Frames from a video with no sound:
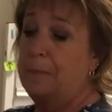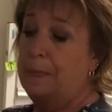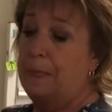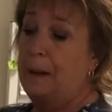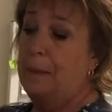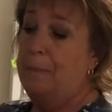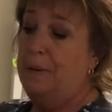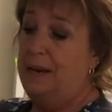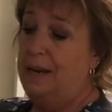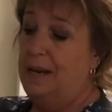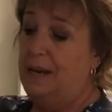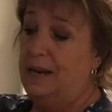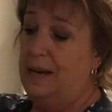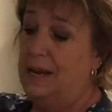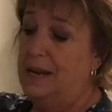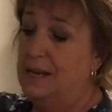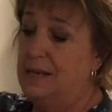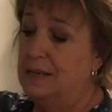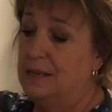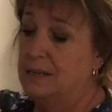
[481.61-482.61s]
but it
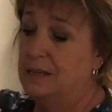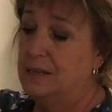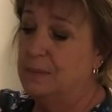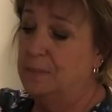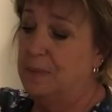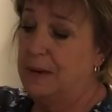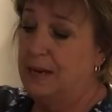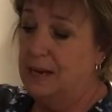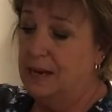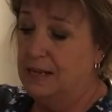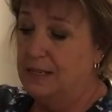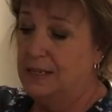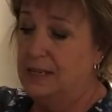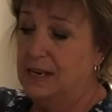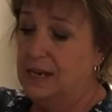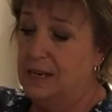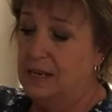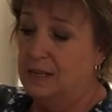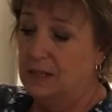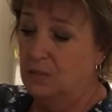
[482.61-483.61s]
is because
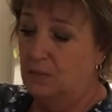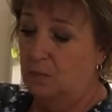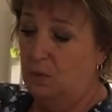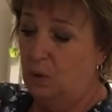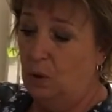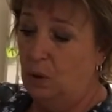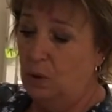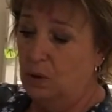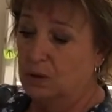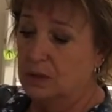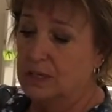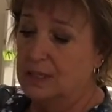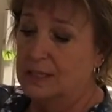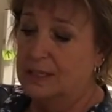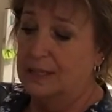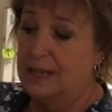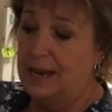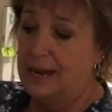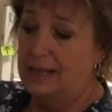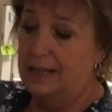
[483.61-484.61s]
he is rolled
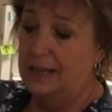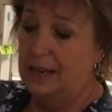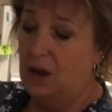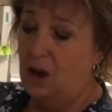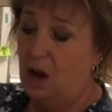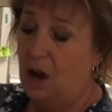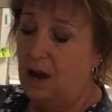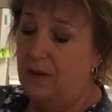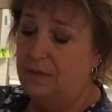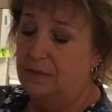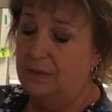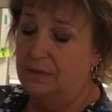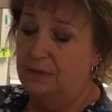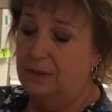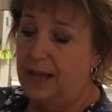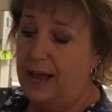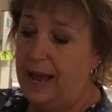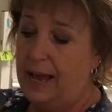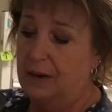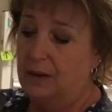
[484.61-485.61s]
slightly off of
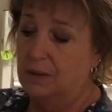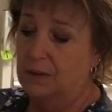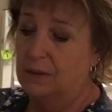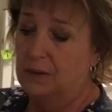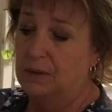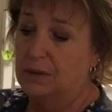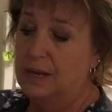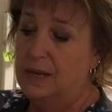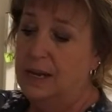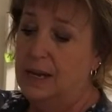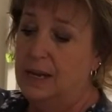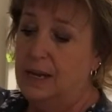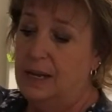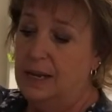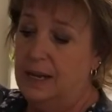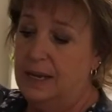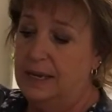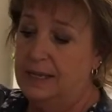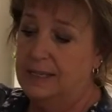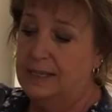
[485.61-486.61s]
lateral.
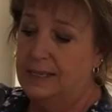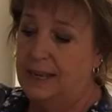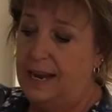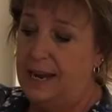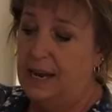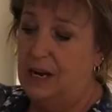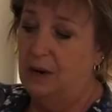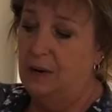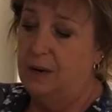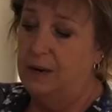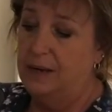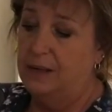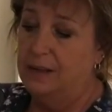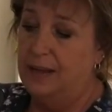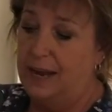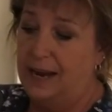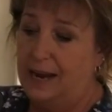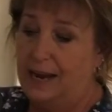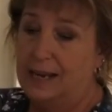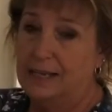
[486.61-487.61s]
It's entering
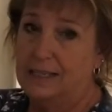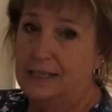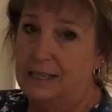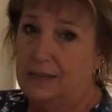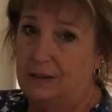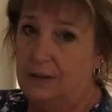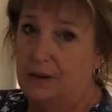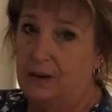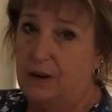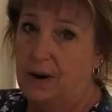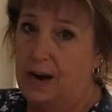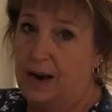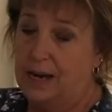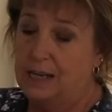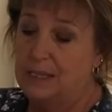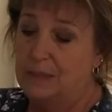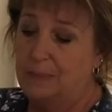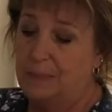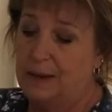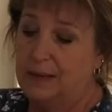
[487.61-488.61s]
the anterior
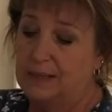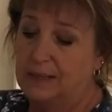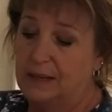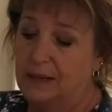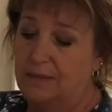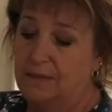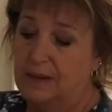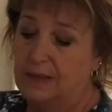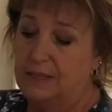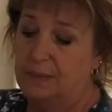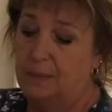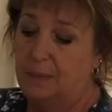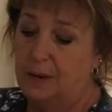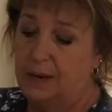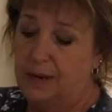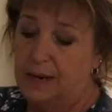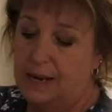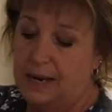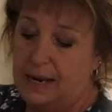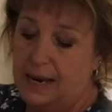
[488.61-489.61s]
aspect of his
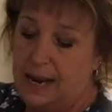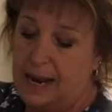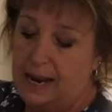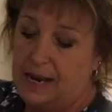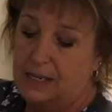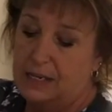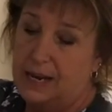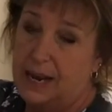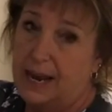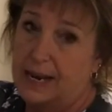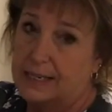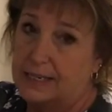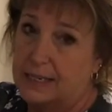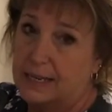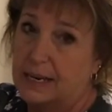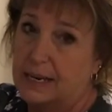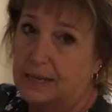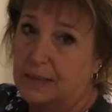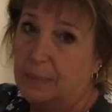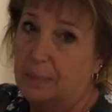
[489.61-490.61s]
body and
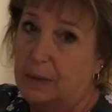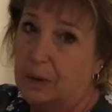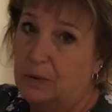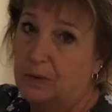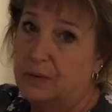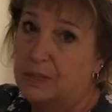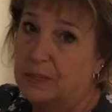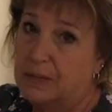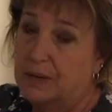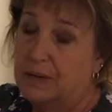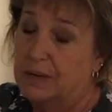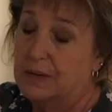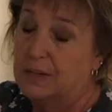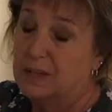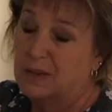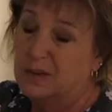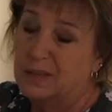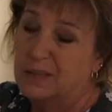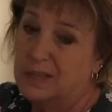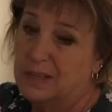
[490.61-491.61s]
exiting the posterior.
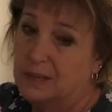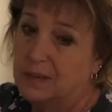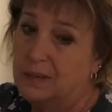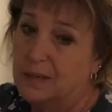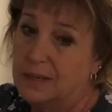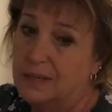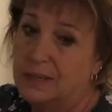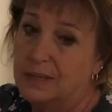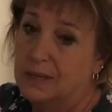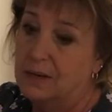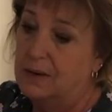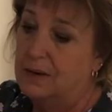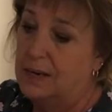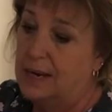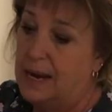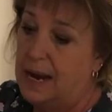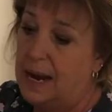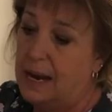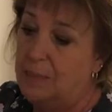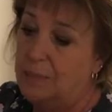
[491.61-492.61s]
So it's still considered
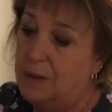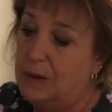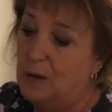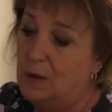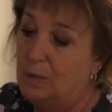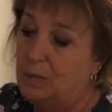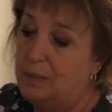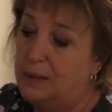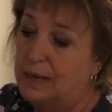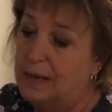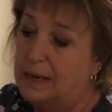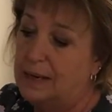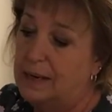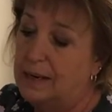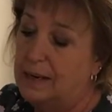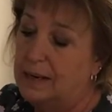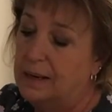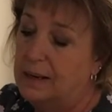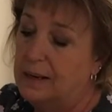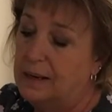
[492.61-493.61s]
an AP oblique,
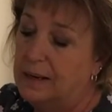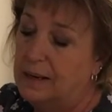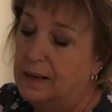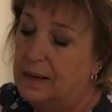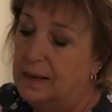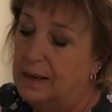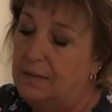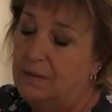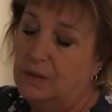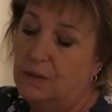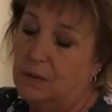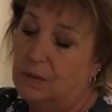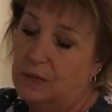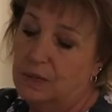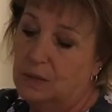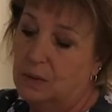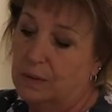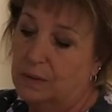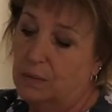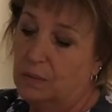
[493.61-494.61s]
even though
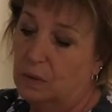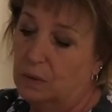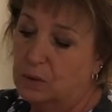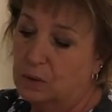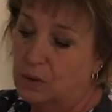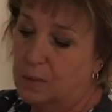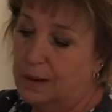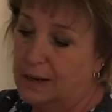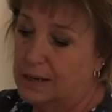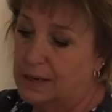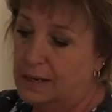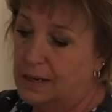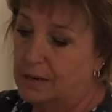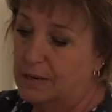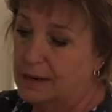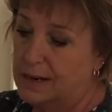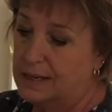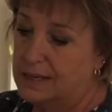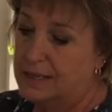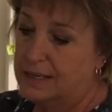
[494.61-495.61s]
he's only rolled 20
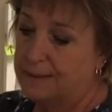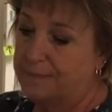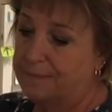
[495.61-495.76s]
degrees.